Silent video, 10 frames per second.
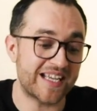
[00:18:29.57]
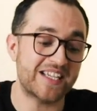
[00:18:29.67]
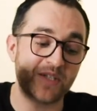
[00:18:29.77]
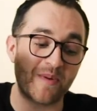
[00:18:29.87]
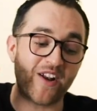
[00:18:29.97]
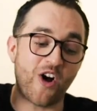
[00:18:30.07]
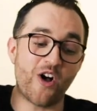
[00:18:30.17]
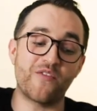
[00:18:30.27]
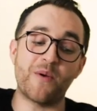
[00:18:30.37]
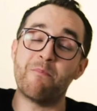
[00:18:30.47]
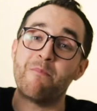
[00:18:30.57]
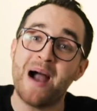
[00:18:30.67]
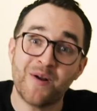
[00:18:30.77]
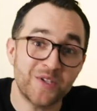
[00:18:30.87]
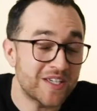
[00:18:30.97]
and despite all of the
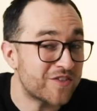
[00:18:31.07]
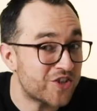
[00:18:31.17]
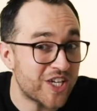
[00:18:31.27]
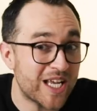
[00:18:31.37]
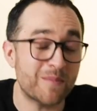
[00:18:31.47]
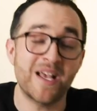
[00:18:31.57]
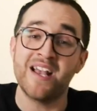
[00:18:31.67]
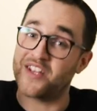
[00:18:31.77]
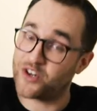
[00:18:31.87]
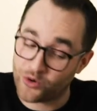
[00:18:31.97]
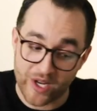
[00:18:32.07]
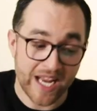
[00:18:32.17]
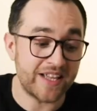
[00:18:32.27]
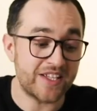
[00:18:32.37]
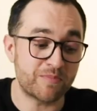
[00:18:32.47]
mountain of shame that
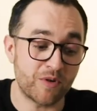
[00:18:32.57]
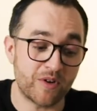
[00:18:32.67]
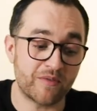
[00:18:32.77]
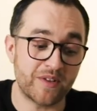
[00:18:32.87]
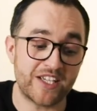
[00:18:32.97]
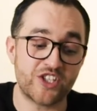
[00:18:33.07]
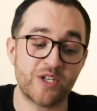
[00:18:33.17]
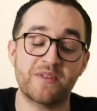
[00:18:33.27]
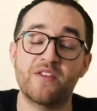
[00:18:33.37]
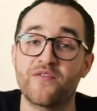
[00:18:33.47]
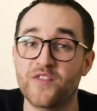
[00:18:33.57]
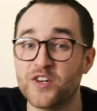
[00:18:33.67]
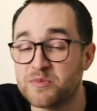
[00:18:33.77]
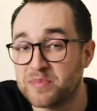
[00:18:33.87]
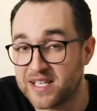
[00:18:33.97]
created this broken relationship in the
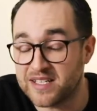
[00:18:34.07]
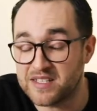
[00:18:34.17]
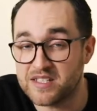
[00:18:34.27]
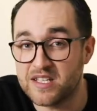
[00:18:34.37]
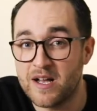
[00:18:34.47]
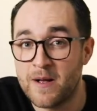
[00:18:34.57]
first place,